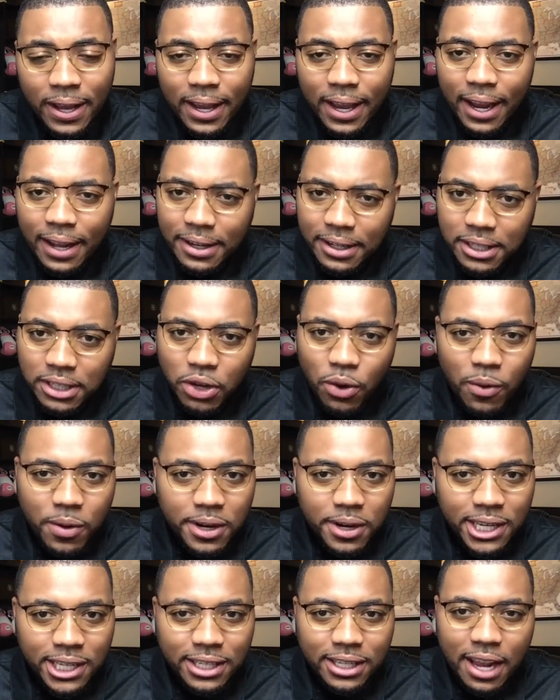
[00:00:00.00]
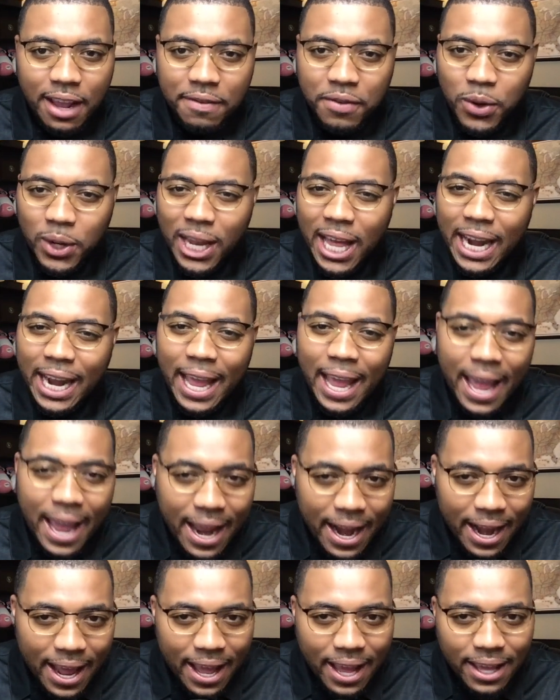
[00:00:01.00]
And this is going to save you a lot of
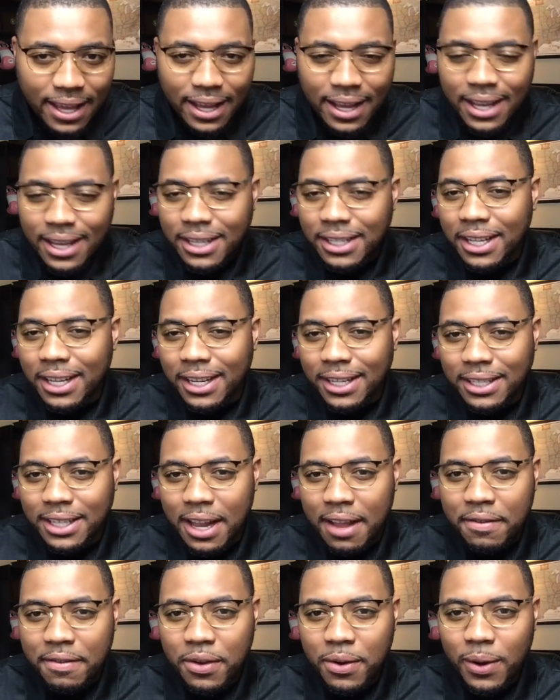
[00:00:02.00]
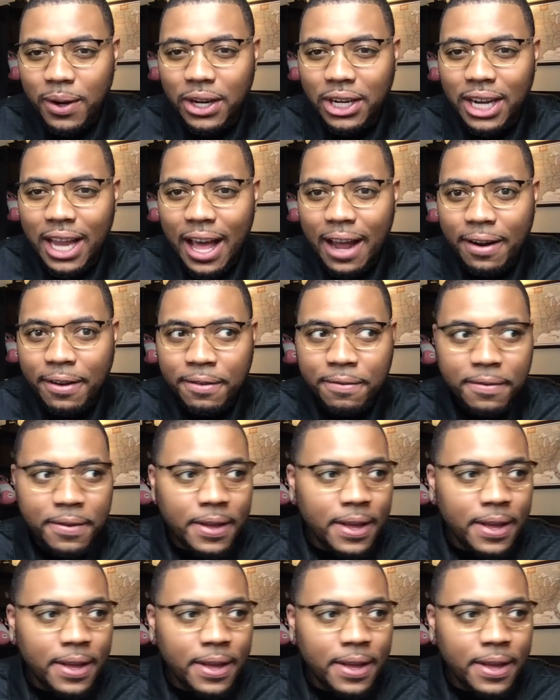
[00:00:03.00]
headache. It's going to save you a lot of